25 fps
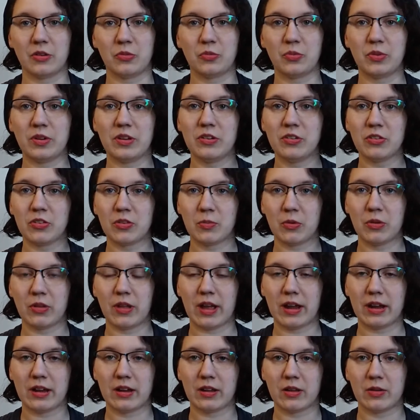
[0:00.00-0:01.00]
reusable
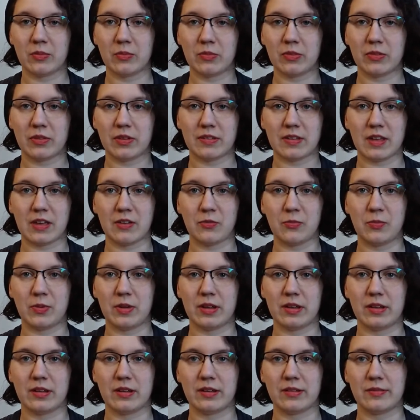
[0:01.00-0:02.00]
items because I've
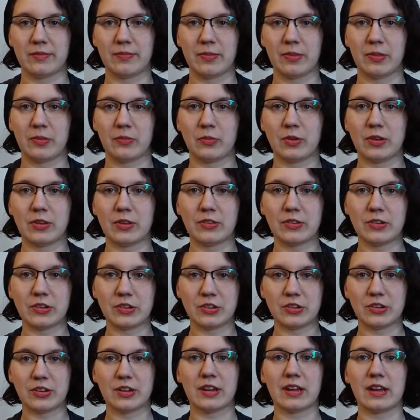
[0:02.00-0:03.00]
been
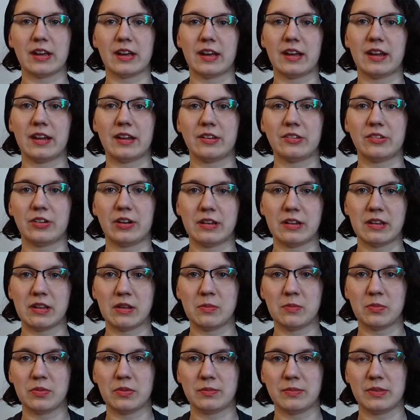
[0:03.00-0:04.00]
researching and trying to
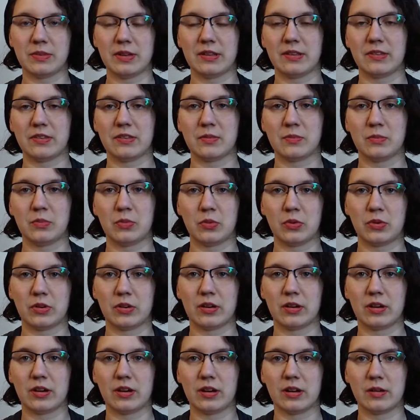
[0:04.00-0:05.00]
implement some
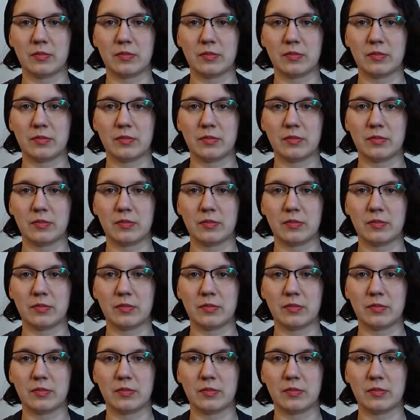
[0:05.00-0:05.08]
more